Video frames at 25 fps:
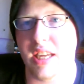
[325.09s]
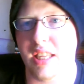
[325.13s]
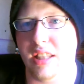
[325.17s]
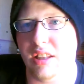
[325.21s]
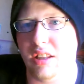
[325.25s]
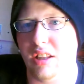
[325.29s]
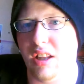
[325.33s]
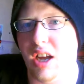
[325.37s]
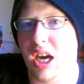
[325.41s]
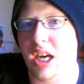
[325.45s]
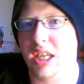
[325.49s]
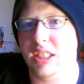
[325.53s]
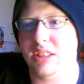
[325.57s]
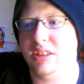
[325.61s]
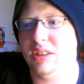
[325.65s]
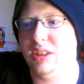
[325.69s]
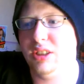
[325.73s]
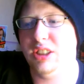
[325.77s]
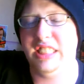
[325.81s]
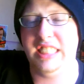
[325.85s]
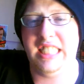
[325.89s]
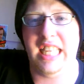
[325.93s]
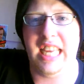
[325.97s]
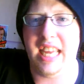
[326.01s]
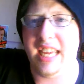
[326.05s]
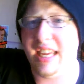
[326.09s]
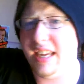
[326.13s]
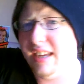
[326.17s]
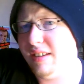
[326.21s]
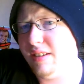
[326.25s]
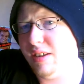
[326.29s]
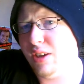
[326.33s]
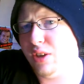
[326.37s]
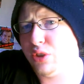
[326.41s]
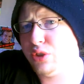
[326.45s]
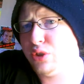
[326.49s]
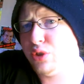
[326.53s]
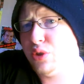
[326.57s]
in the last day
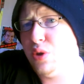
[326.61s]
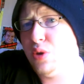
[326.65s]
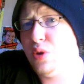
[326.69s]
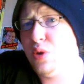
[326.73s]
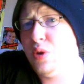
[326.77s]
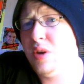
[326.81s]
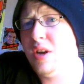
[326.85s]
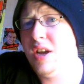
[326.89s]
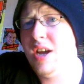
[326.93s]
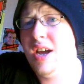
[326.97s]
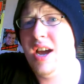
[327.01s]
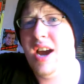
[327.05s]
or two,